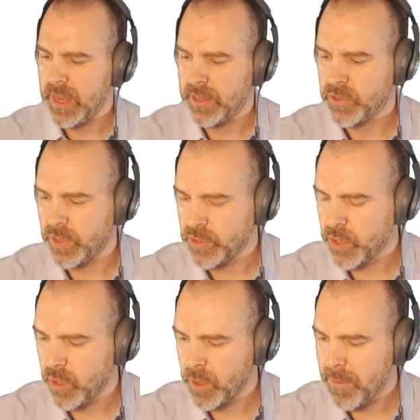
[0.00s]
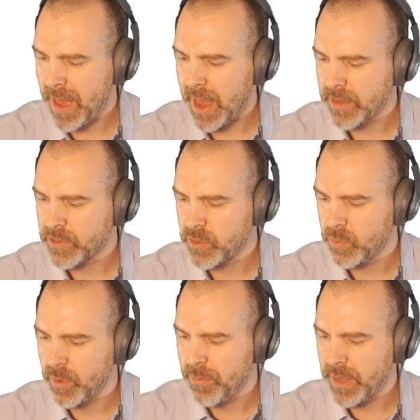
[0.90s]
And so the total mass
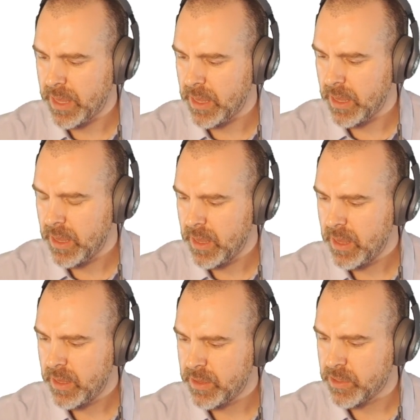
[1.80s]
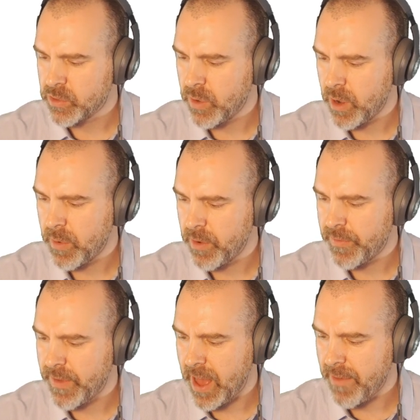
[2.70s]
would be the square root
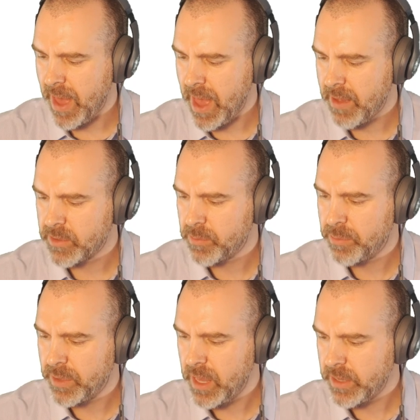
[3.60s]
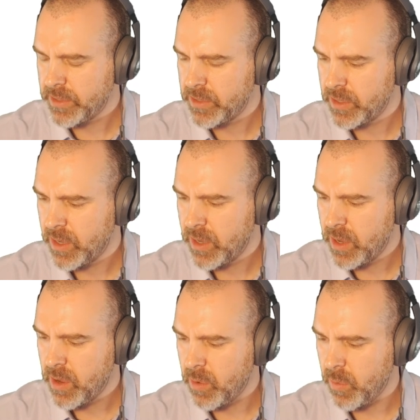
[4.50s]
of 5/2 plus
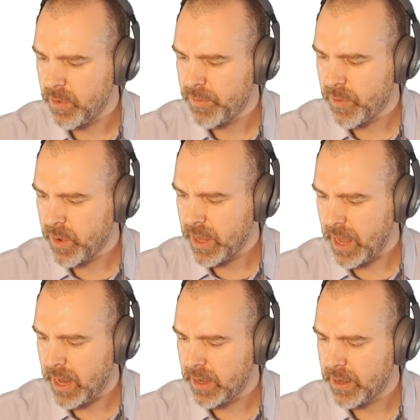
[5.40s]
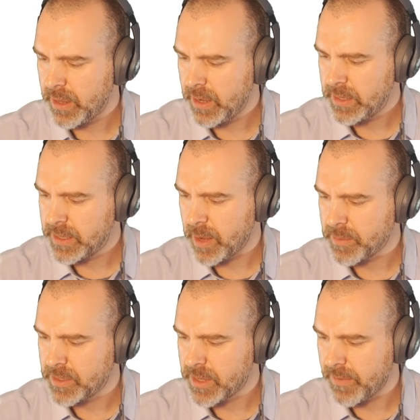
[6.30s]
1/48
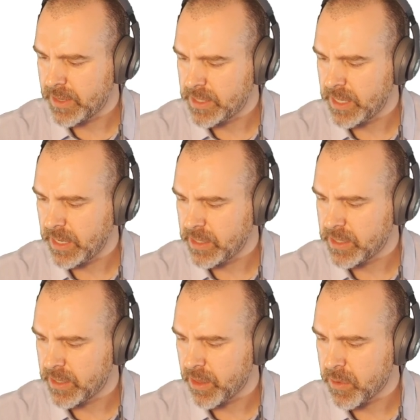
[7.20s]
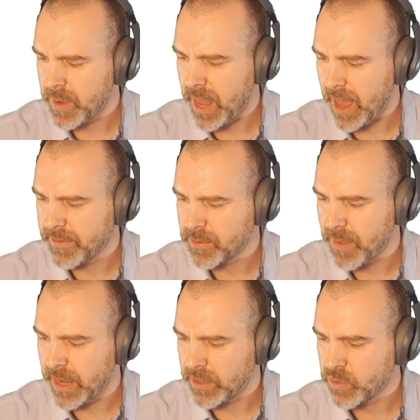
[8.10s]
times 17 to the 3/2
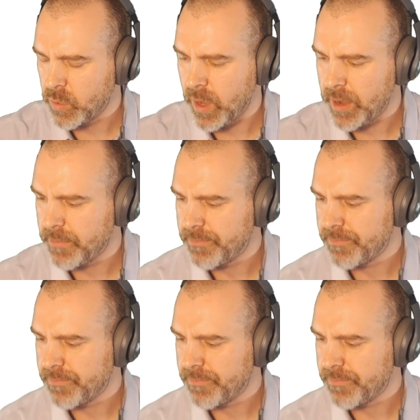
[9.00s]
minus 1.